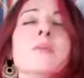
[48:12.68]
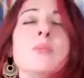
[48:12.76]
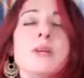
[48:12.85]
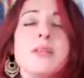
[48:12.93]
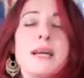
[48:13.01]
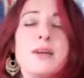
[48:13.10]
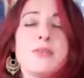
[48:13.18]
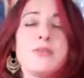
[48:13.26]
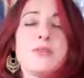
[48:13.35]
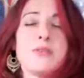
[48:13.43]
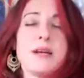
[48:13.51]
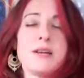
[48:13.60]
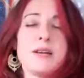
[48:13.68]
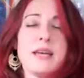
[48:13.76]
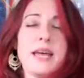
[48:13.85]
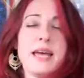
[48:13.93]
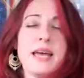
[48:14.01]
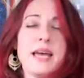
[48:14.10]
Breathing out through the crown of the
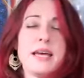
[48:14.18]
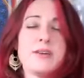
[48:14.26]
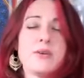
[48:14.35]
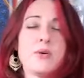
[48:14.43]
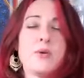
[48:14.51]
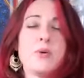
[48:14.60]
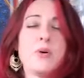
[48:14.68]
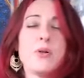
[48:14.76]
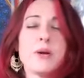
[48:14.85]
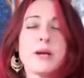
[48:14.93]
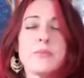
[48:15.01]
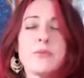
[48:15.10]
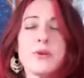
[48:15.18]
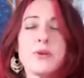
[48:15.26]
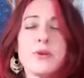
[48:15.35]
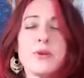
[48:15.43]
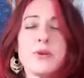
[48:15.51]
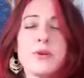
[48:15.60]
head, all the way up through
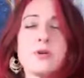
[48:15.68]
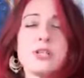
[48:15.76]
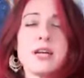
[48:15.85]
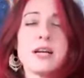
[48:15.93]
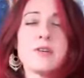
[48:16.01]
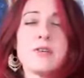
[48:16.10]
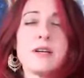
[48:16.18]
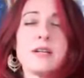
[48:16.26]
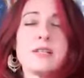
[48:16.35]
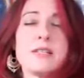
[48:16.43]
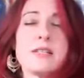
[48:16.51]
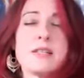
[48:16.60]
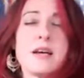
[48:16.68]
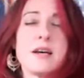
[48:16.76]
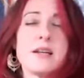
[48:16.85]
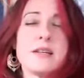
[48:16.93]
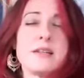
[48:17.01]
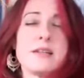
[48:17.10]
our soul chakra,
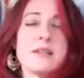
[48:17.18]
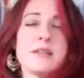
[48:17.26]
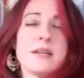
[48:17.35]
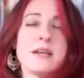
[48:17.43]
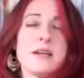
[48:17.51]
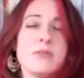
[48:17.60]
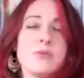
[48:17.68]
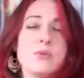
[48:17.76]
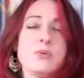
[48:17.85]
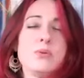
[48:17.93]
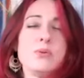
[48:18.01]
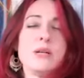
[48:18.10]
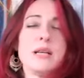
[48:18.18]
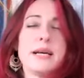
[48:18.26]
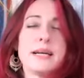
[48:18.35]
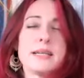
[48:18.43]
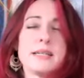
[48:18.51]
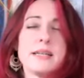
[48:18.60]
sun. Ooh,
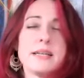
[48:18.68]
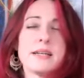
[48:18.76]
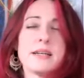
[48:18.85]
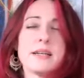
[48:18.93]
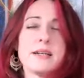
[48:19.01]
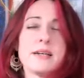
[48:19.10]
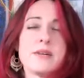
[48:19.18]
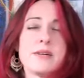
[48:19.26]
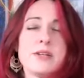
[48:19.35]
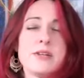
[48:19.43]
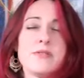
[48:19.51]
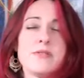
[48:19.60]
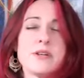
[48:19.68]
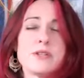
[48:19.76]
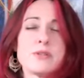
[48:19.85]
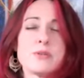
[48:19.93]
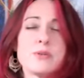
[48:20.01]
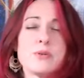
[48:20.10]
galactic,
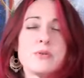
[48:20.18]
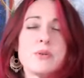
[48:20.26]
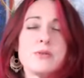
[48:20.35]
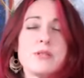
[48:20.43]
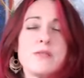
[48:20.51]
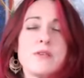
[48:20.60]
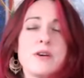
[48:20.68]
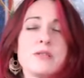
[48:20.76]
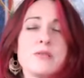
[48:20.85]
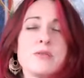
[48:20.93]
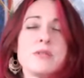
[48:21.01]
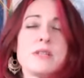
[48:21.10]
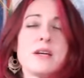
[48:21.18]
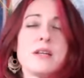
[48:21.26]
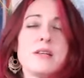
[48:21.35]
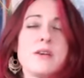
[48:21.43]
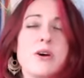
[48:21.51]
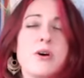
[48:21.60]
universal, multiversal
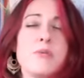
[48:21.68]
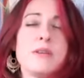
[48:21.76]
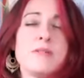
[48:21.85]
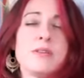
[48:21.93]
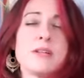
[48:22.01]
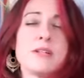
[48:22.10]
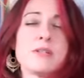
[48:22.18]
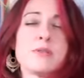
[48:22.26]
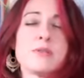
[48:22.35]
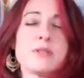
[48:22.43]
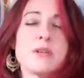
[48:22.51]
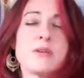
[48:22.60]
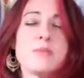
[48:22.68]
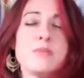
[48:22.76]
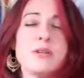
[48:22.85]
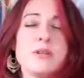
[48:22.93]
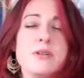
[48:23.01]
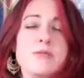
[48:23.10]
sun, omniversal sun.
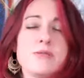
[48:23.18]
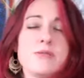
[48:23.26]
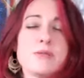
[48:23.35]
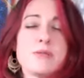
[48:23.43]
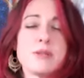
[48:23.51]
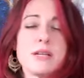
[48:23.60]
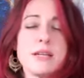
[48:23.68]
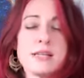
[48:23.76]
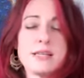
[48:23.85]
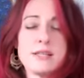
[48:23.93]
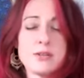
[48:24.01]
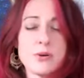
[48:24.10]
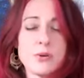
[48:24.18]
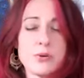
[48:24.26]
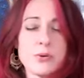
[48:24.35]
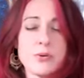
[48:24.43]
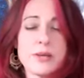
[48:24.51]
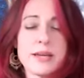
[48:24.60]
Beautiful. Connecting to
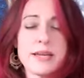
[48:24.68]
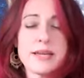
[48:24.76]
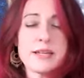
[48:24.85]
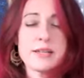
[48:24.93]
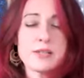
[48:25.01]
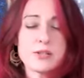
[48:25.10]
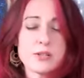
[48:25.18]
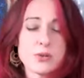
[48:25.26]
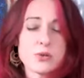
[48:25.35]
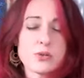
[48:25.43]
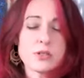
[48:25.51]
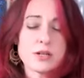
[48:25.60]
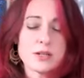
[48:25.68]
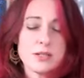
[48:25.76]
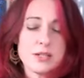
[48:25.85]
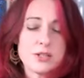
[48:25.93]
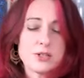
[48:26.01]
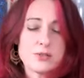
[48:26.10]
all that is, source,
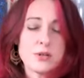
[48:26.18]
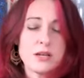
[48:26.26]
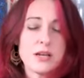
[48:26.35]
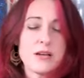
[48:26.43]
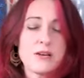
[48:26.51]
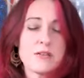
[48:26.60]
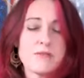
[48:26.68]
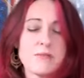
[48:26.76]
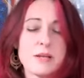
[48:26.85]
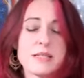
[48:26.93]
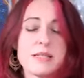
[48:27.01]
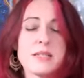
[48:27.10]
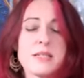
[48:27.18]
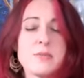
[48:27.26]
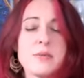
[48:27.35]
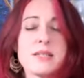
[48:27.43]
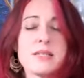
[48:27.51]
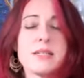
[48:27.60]
unconditional love, blessings,
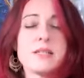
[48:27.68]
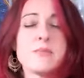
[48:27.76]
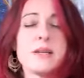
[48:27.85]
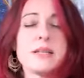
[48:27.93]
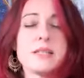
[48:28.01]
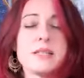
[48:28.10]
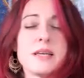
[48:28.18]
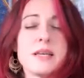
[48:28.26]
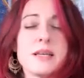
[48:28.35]
blessings, blessings.